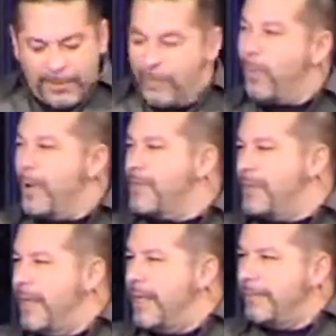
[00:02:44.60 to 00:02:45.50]
the word
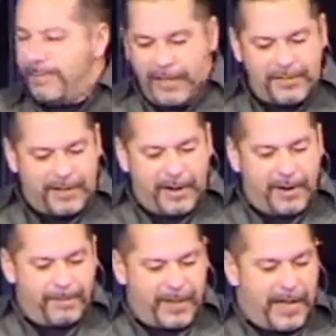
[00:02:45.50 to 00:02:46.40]
sin, it's
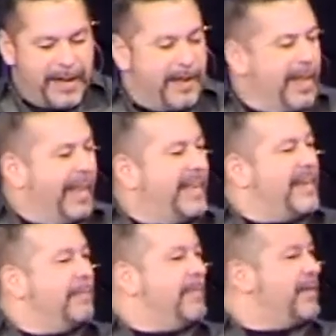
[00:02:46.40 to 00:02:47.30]
there, okay? And it